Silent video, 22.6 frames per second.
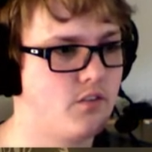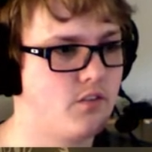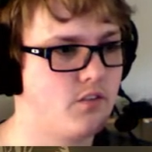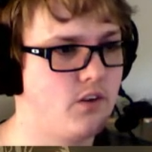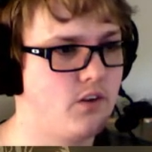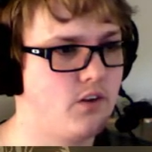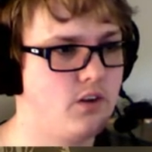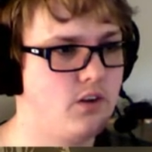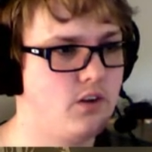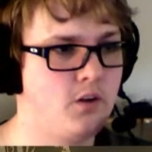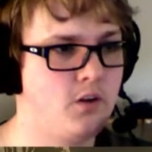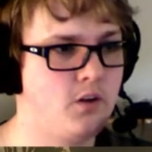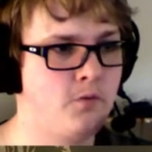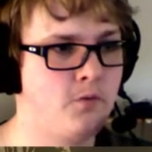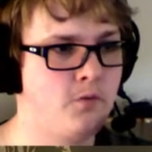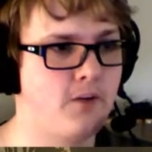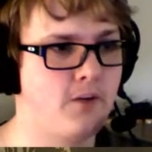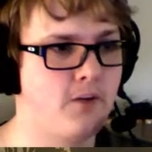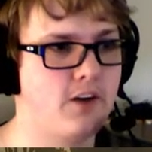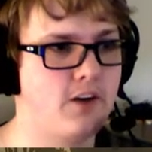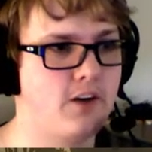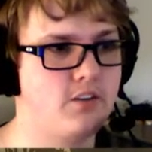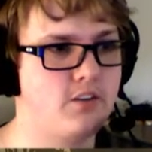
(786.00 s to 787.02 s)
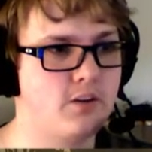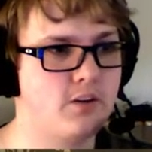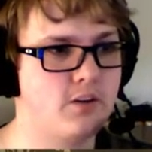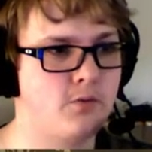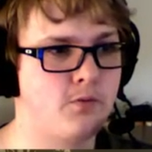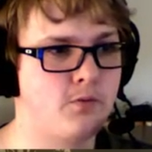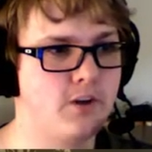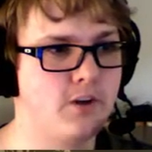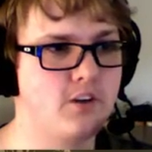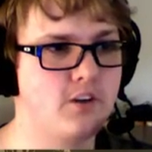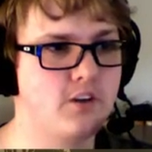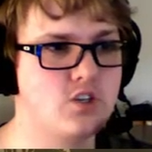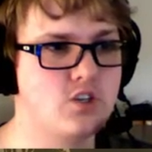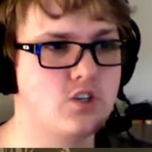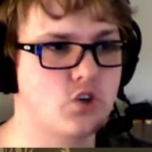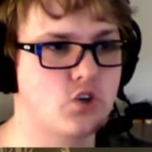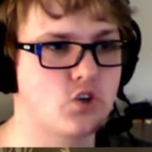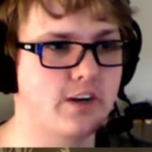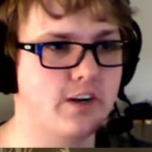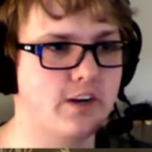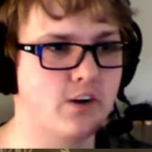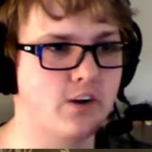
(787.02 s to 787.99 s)
You found a friendly
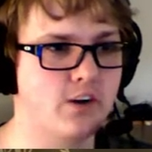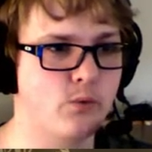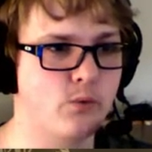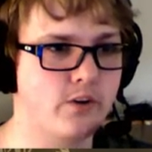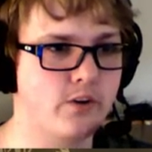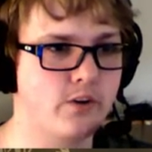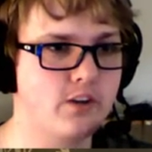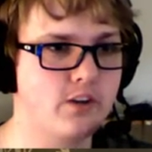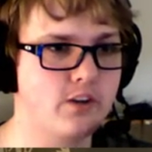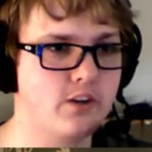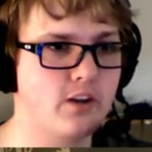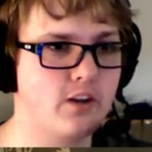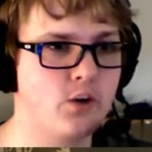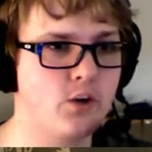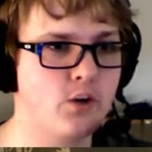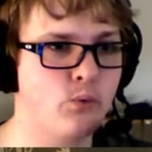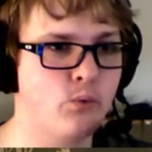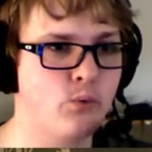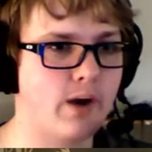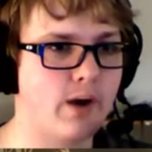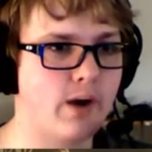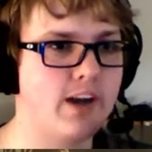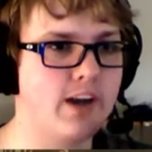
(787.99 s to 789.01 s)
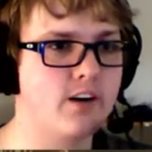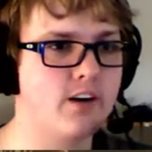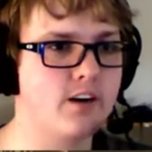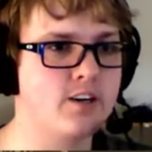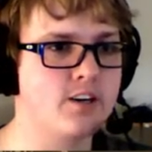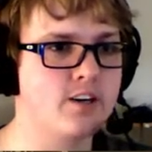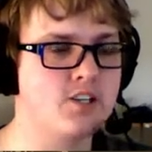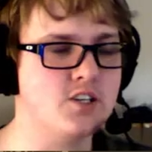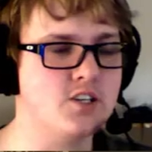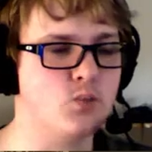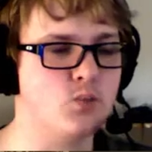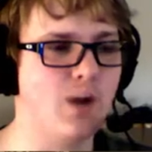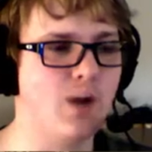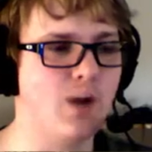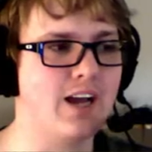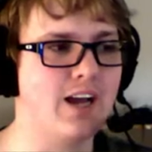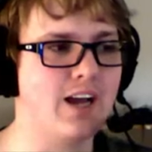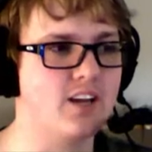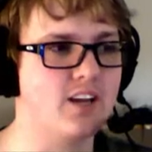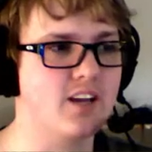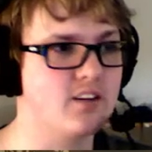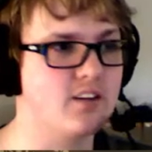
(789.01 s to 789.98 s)
trader willing to let you ride on his
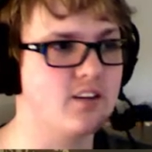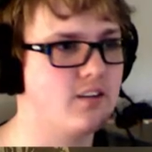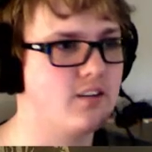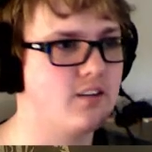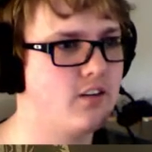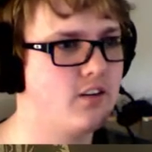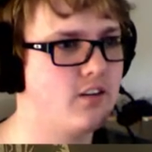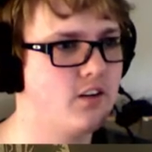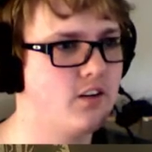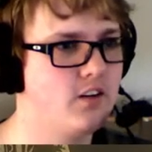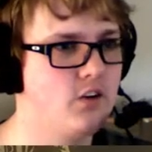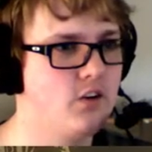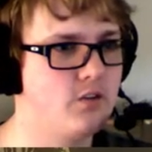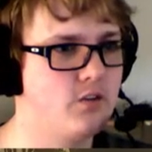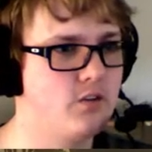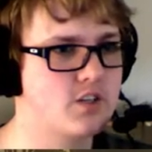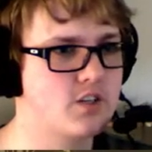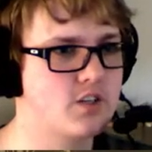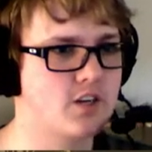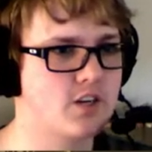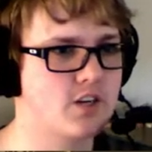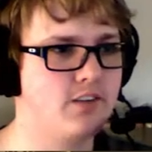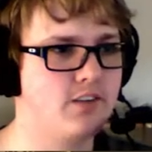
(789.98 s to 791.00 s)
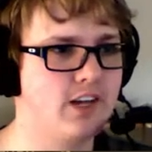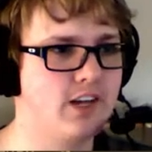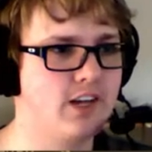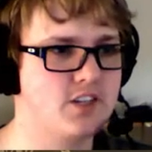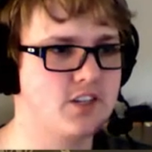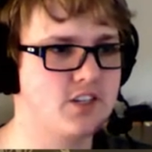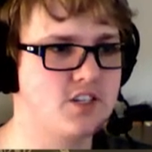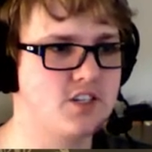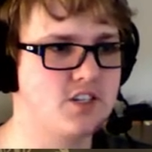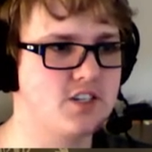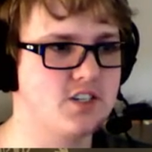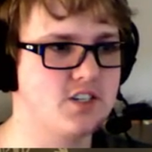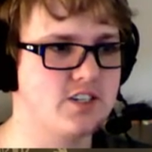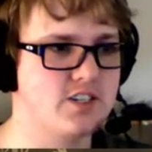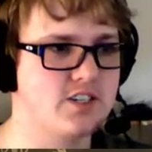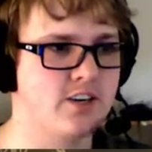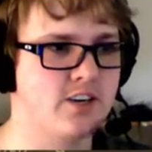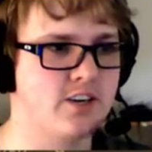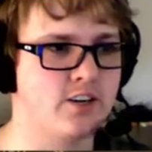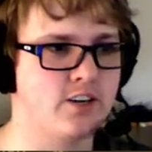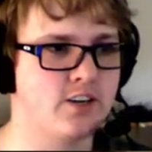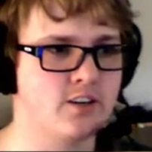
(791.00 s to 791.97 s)
wagon. You've discovered the exit to this
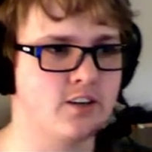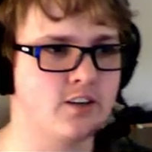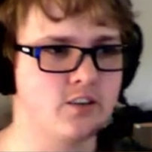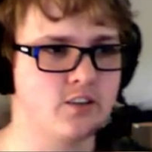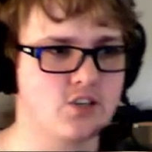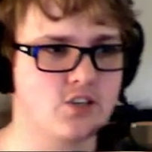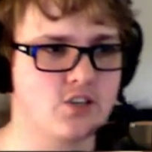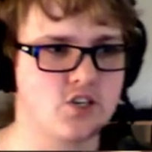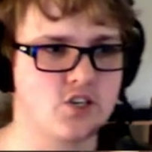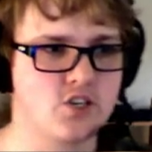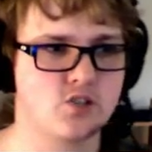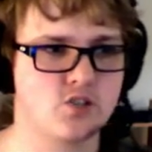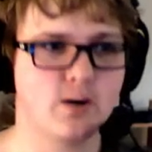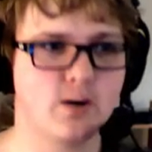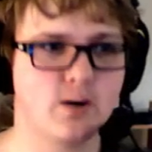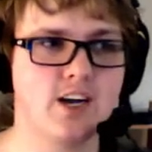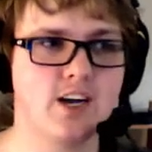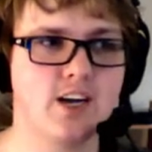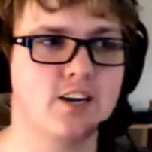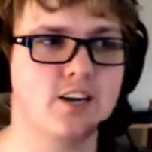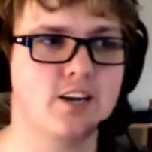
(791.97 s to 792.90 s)
area. Let's hitch a ride.